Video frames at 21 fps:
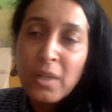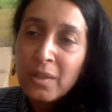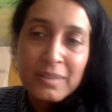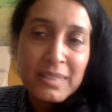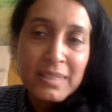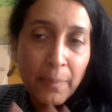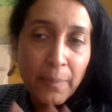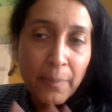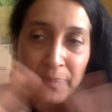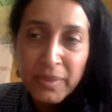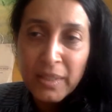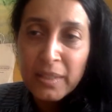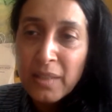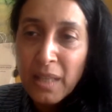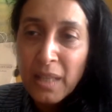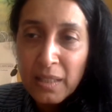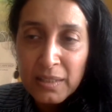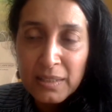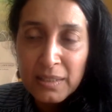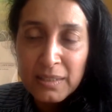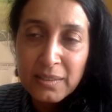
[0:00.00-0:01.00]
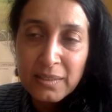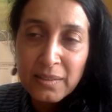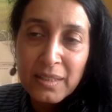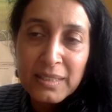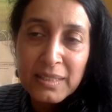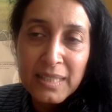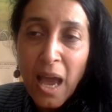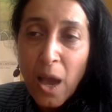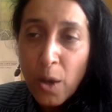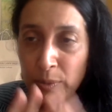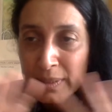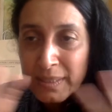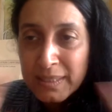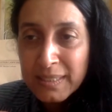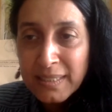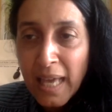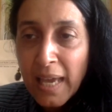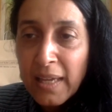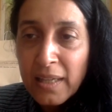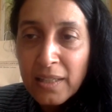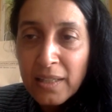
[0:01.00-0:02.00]
something that is
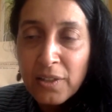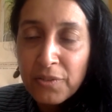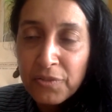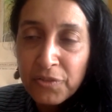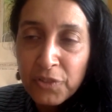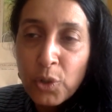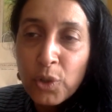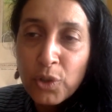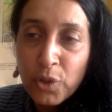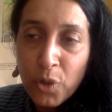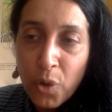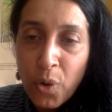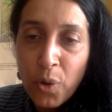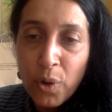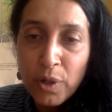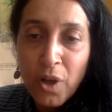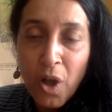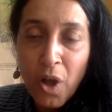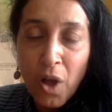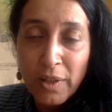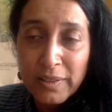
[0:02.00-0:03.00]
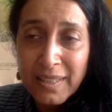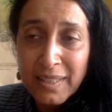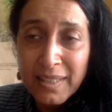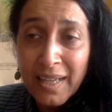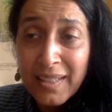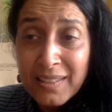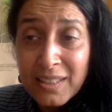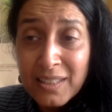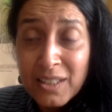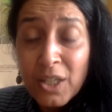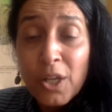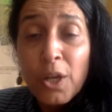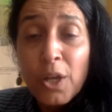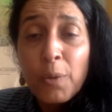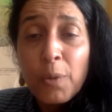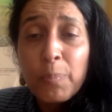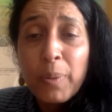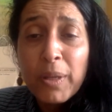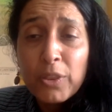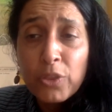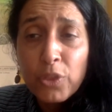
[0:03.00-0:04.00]
outside of your core content,
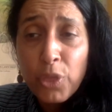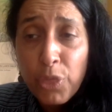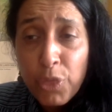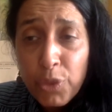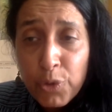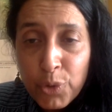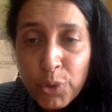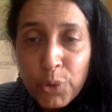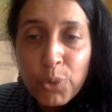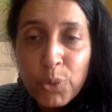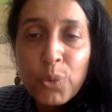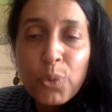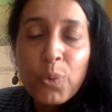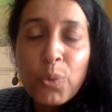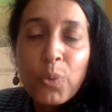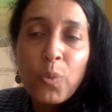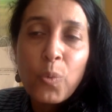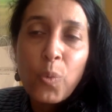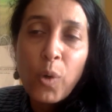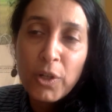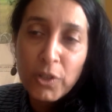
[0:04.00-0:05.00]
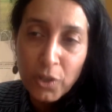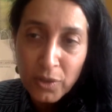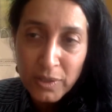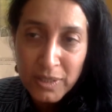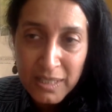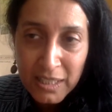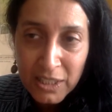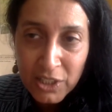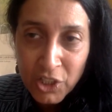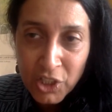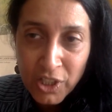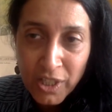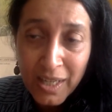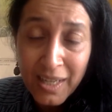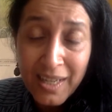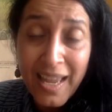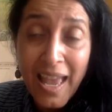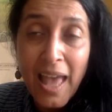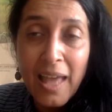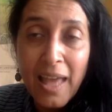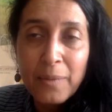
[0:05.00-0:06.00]
but through what you're
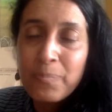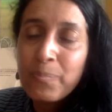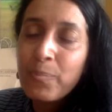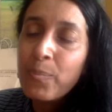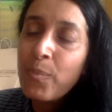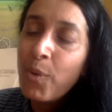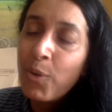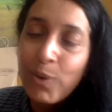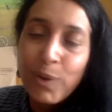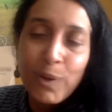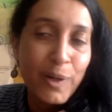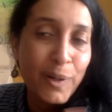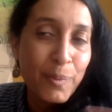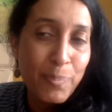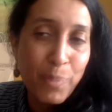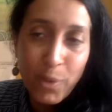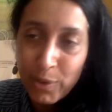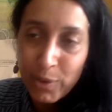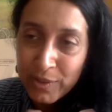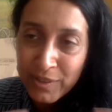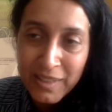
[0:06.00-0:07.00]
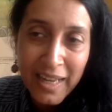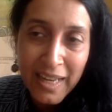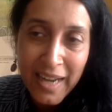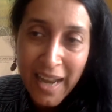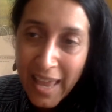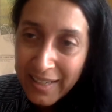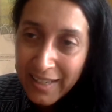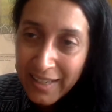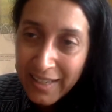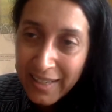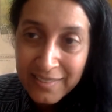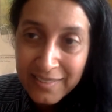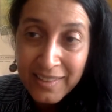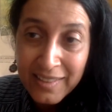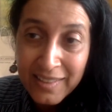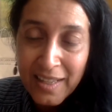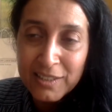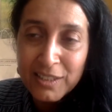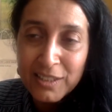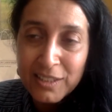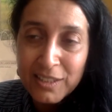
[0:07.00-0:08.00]
teaching, and more important than anything
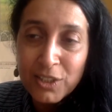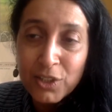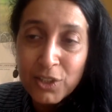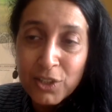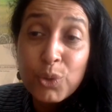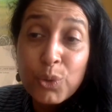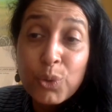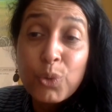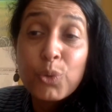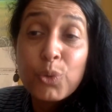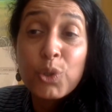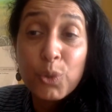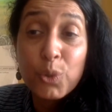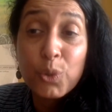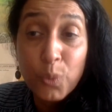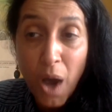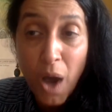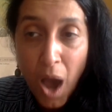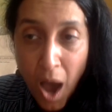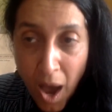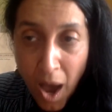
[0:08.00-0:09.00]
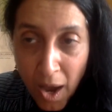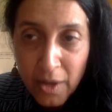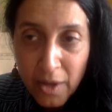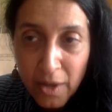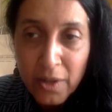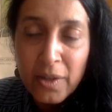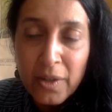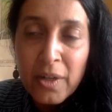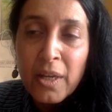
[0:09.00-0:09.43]
else, through who you are.